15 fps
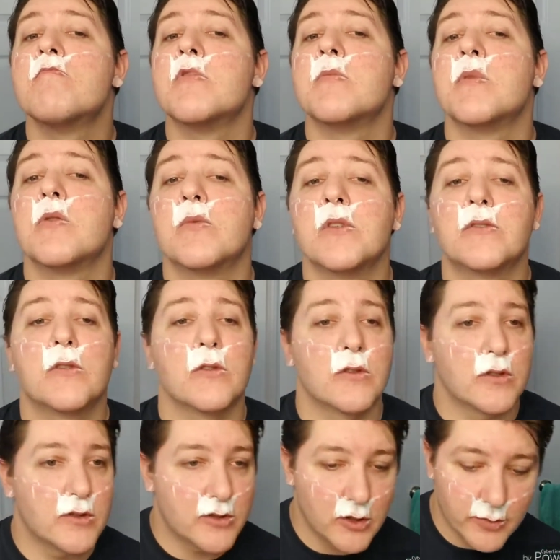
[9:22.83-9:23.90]
My whiskers
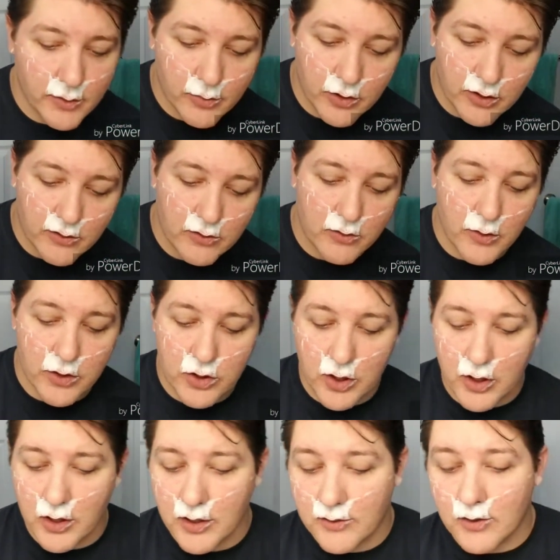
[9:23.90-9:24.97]
can still be pretty scritchy,
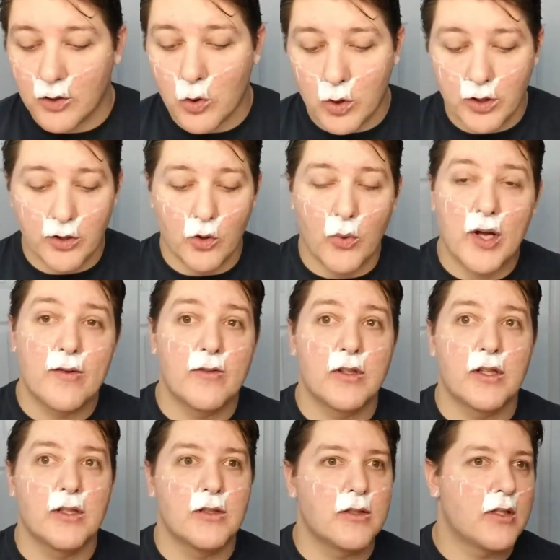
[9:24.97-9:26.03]
at least according to the wife and
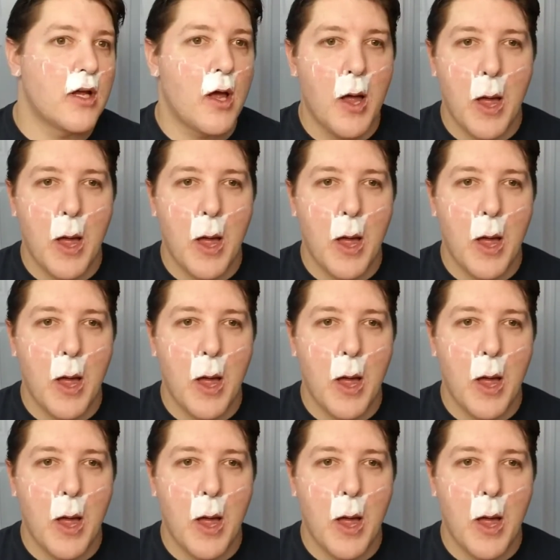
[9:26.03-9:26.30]
kids.